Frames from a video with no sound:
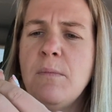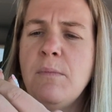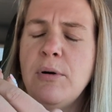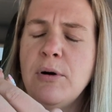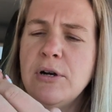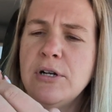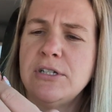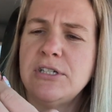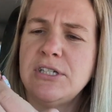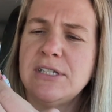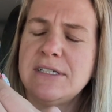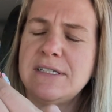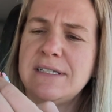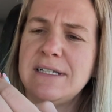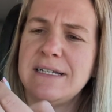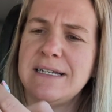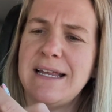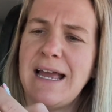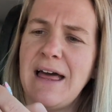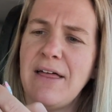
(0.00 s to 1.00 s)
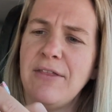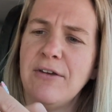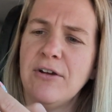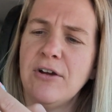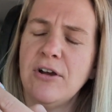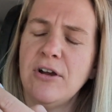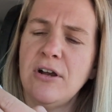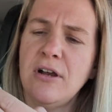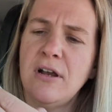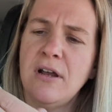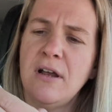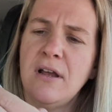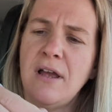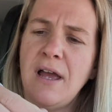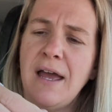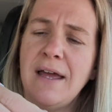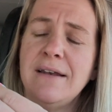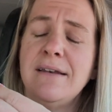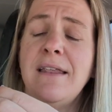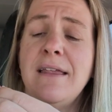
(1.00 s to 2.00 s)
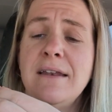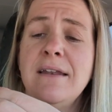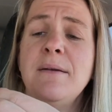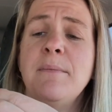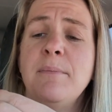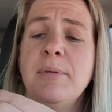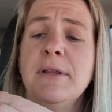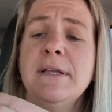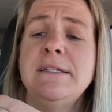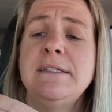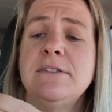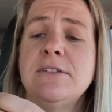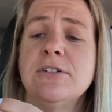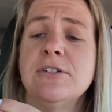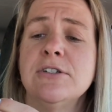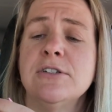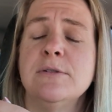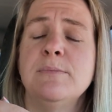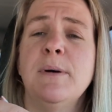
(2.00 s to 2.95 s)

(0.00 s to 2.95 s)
pushes together and then it blisters,